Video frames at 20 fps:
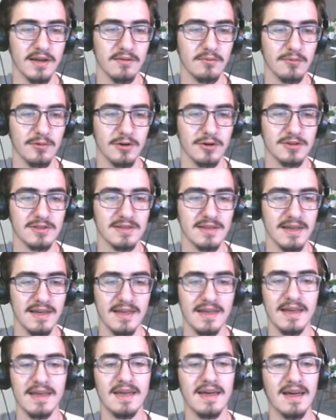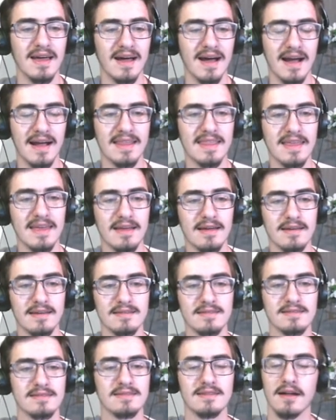can words. Like, I think
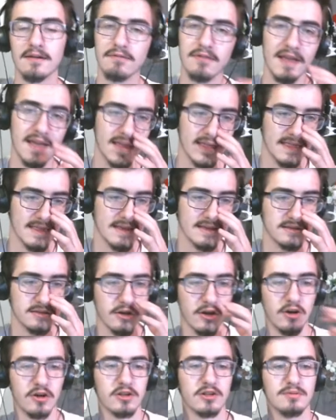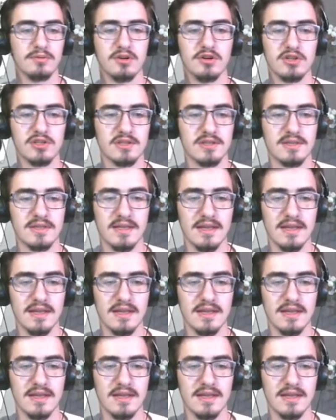stuff like this octopus,